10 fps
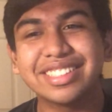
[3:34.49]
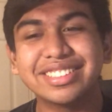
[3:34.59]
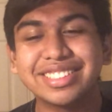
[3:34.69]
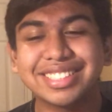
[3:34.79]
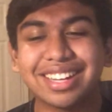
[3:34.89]
You
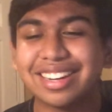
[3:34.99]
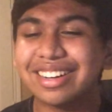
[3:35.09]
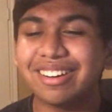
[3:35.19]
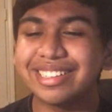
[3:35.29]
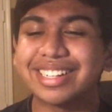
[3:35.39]
just gotta
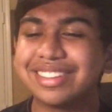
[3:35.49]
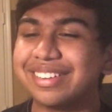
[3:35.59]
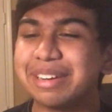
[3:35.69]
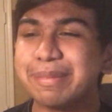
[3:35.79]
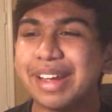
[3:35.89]
call your
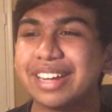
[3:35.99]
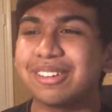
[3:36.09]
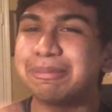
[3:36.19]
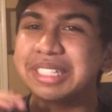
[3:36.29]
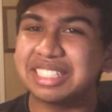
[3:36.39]
grit
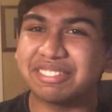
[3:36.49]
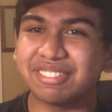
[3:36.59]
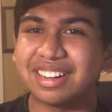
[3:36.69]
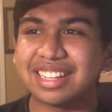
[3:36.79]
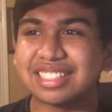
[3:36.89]
bangle, put your
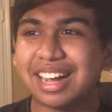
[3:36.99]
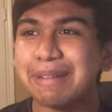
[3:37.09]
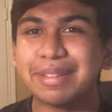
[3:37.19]
front at the top,